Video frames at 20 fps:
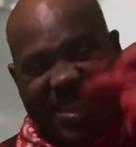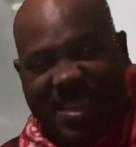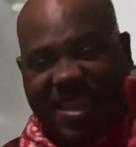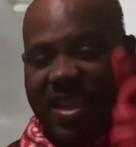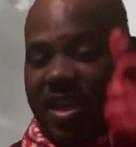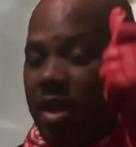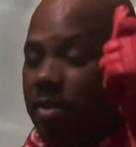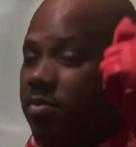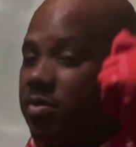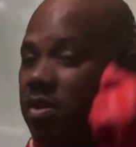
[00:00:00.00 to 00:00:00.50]

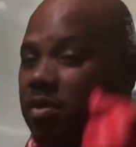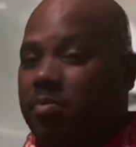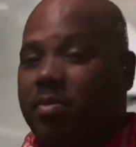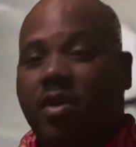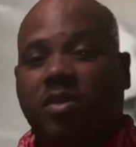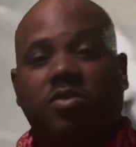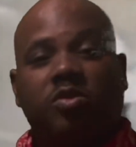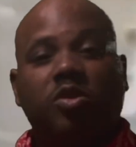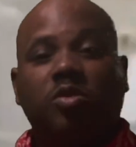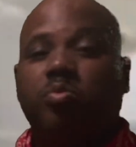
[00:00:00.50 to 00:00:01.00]
I'm talking
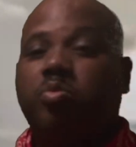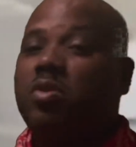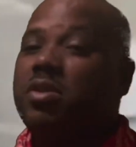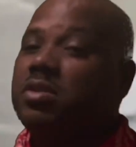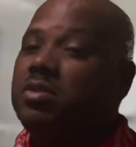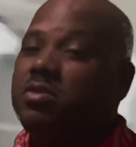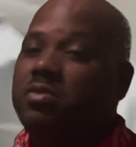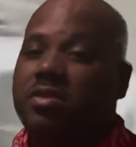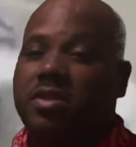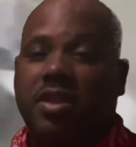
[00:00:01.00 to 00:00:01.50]
about
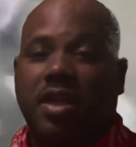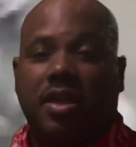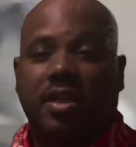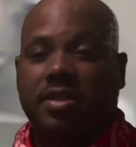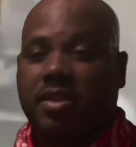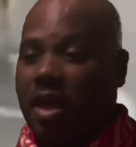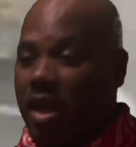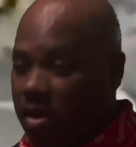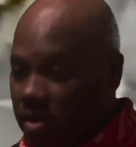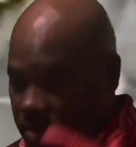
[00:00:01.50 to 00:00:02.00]
2.2
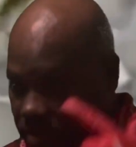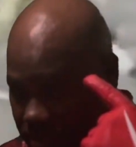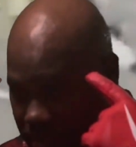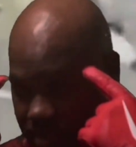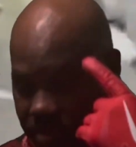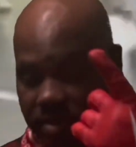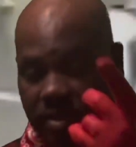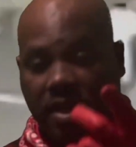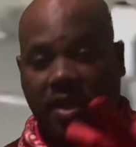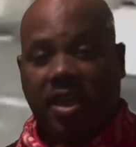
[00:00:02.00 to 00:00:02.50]
seconds.
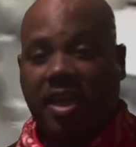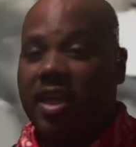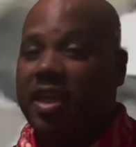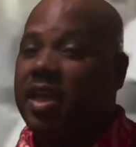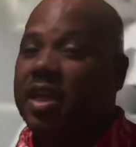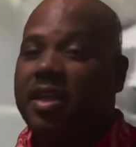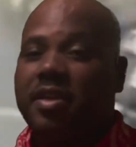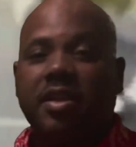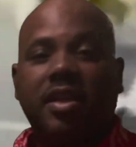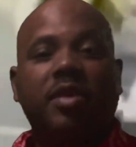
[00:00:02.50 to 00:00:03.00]

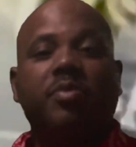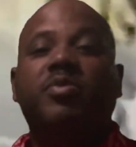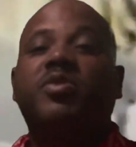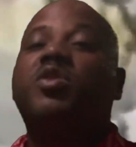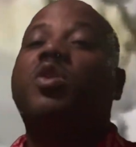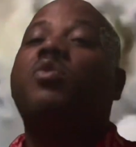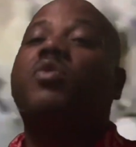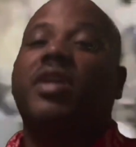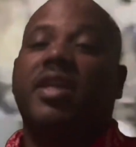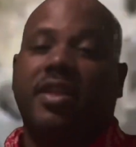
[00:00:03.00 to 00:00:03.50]
He was
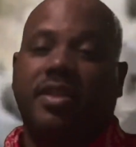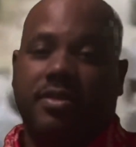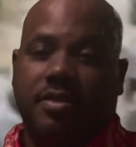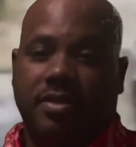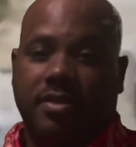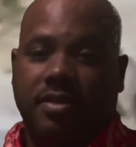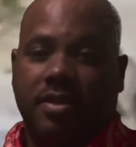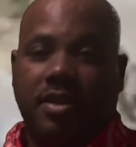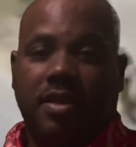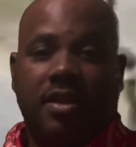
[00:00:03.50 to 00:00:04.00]
on it.
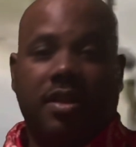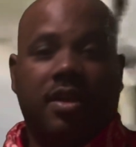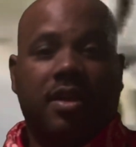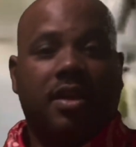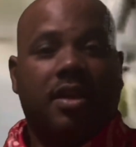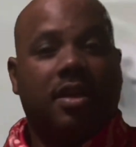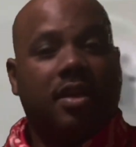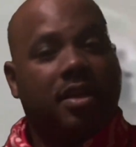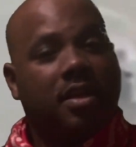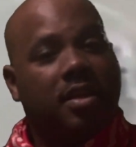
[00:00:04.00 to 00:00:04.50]

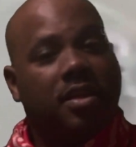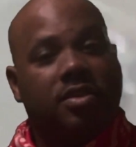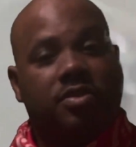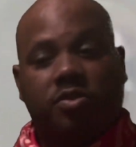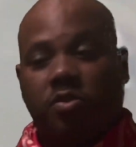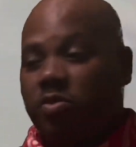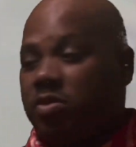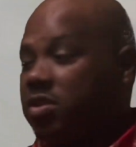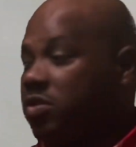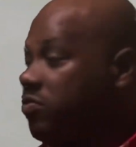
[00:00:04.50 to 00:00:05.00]
As
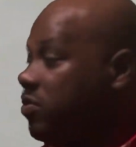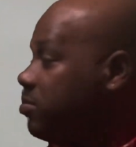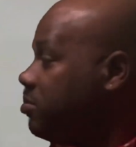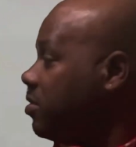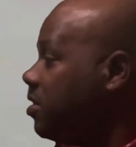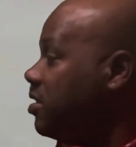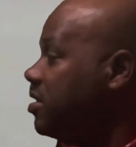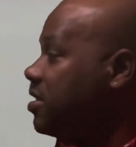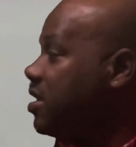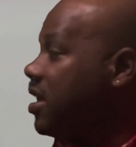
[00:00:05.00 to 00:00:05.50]
soon as the rip
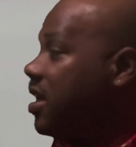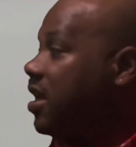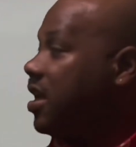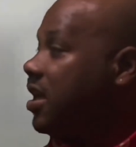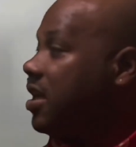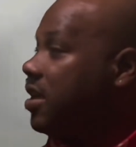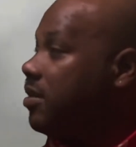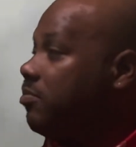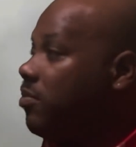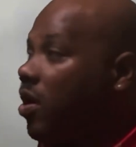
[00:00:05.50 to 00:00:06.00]
turned his
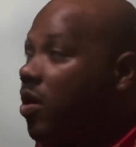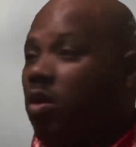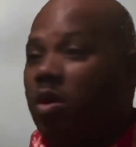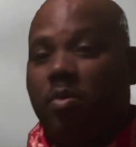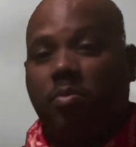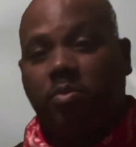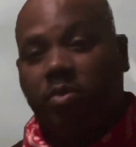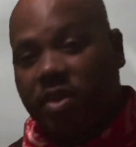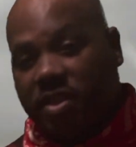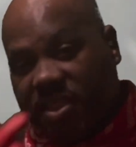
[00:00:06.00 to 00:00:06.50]
head, my
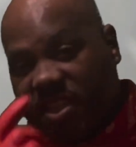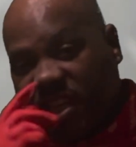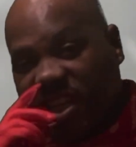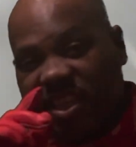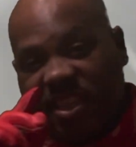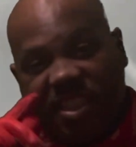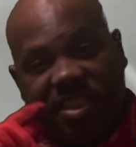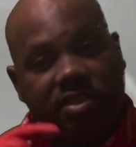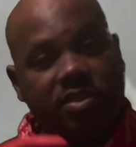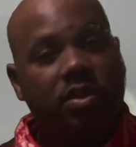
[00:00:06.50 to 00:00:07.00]
homeboy dug
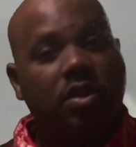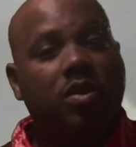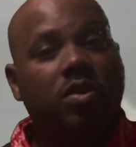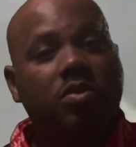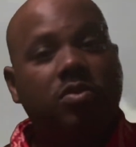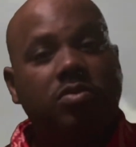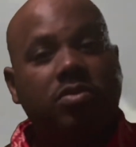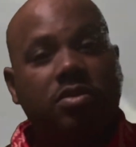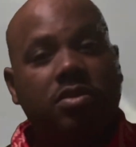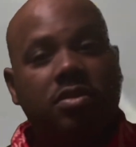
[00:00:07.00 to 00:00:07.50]
in his
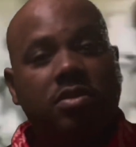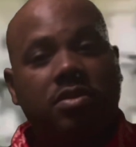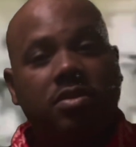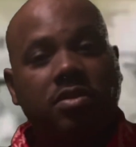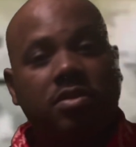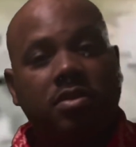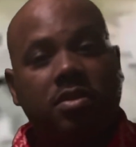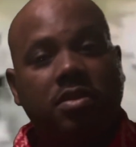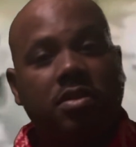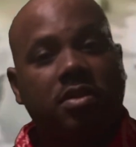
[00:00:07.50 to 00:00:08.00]
nose,
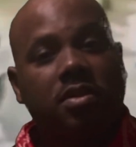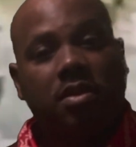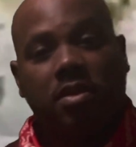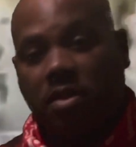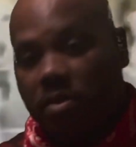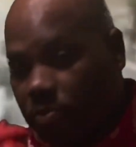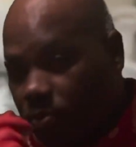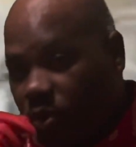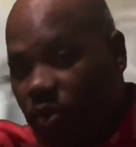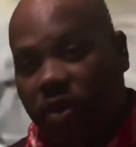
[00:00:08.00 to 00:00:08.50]

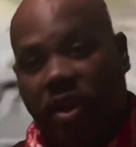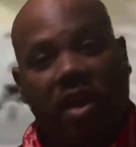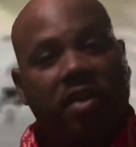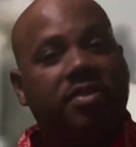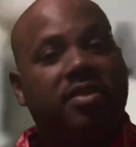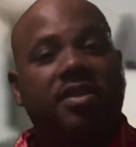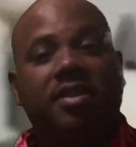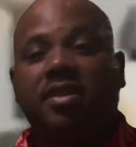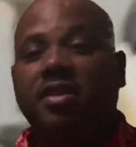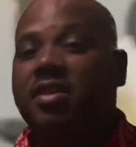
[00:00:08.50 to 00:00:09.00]
pulled
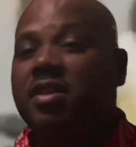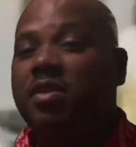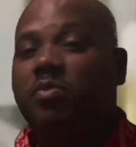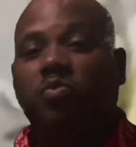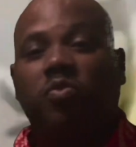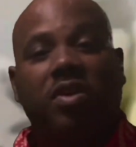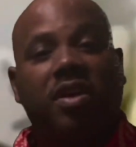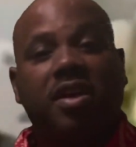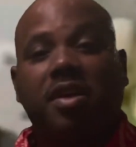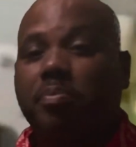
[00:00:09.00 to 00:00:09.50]
out one of the